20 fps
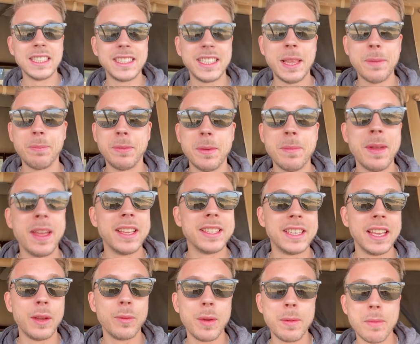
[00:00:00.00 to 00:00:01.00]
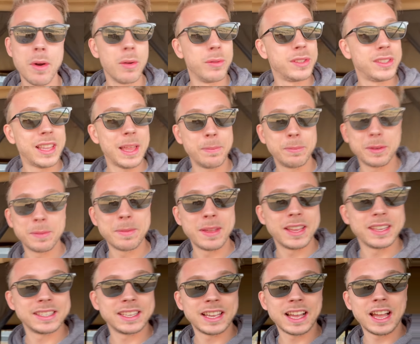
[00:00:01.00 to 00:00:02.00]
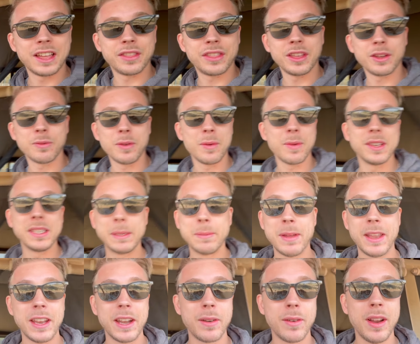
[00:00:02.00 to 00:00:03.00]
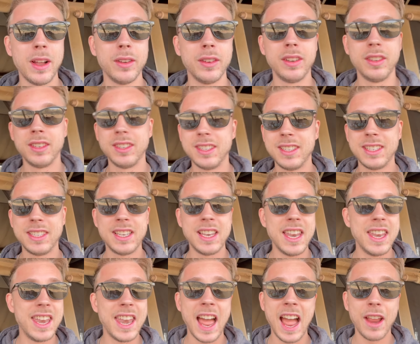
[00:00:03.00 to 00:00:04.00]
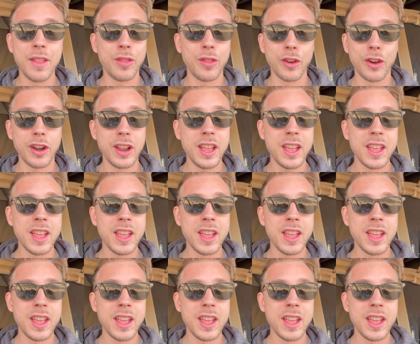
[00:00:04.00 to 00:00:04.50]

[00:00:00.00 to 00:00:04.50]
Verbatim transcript: slept amazing. We both slept amazing. I think we went to bed at around nine thirty.